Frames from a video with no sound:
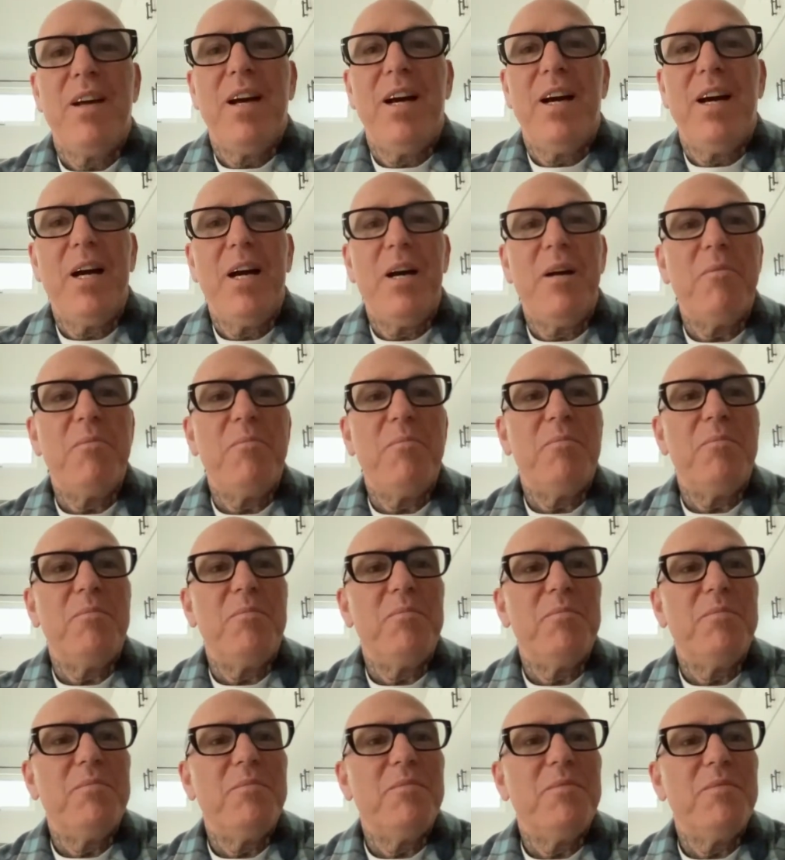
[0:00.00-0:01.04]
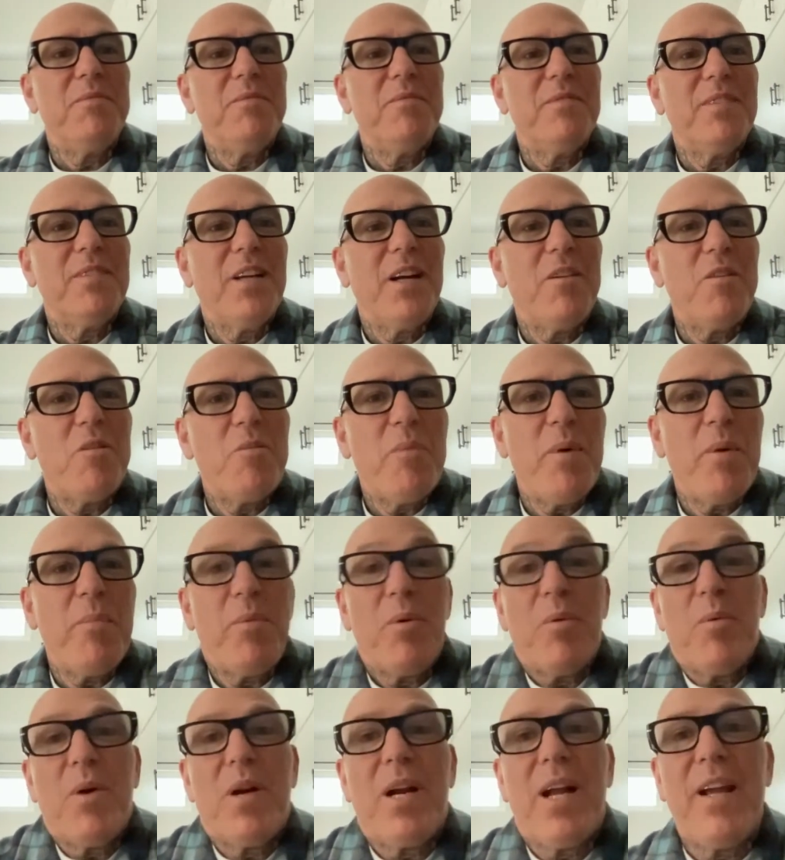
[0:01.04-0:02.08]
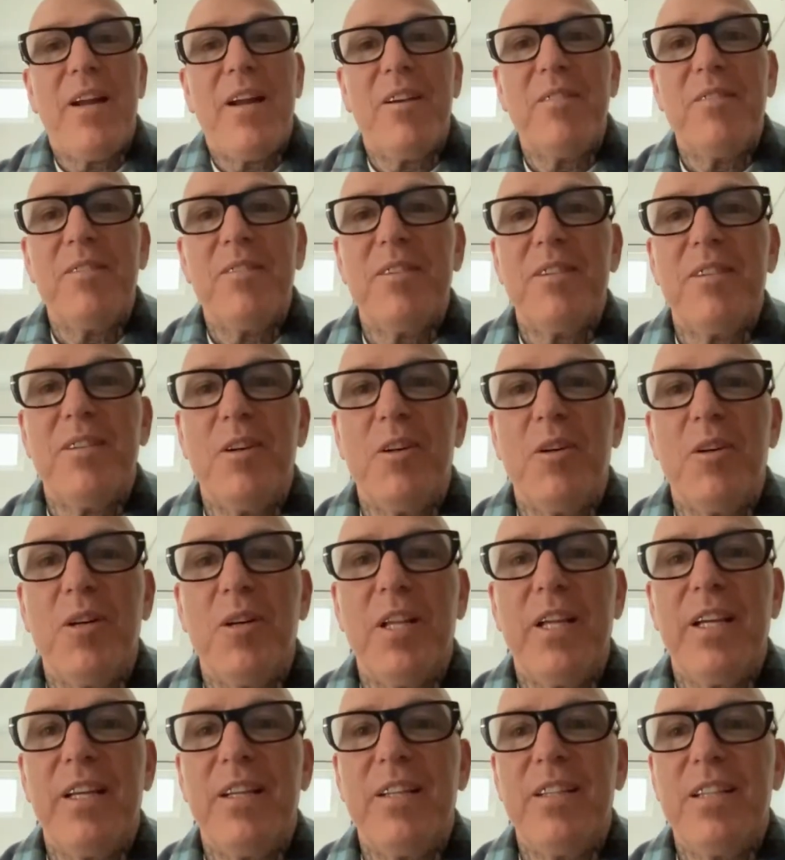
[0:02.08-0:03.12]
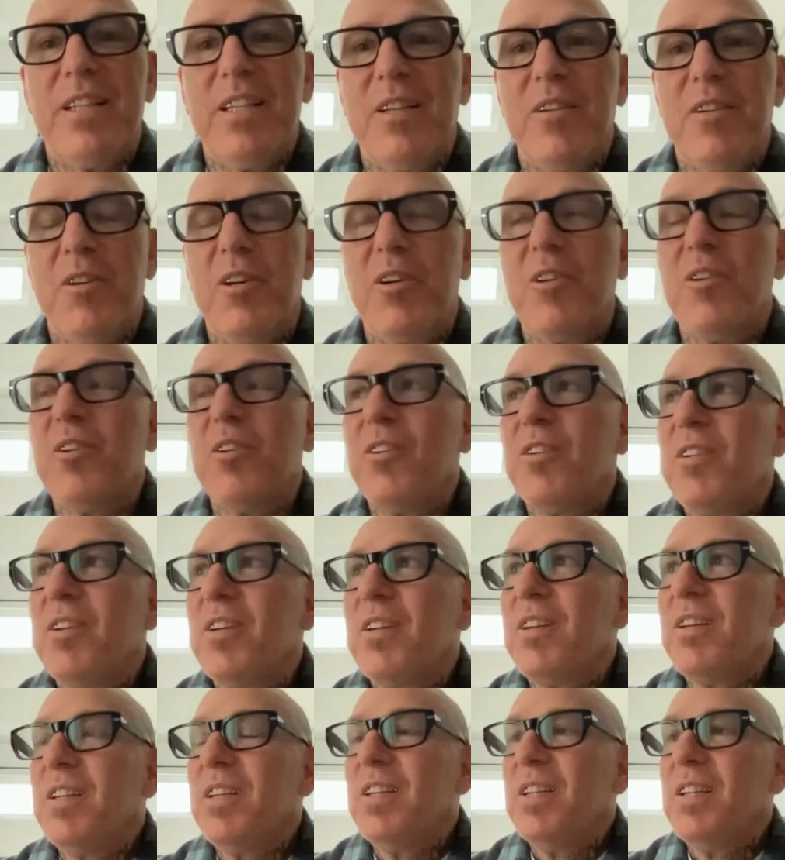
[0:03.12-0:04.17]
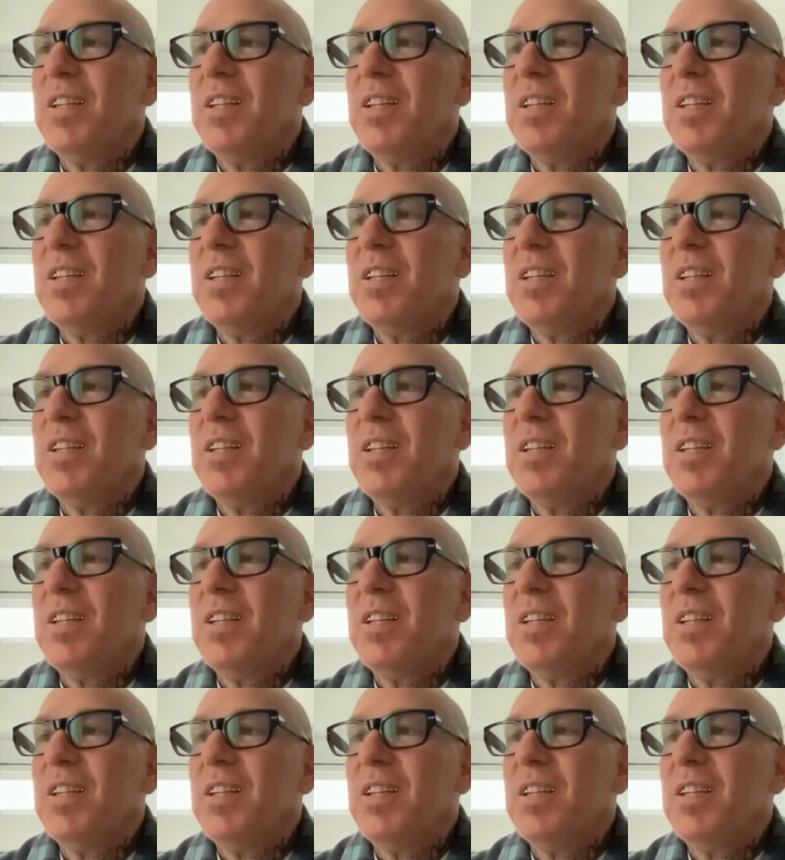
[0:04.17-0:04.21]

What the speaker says: I remember when I early, heard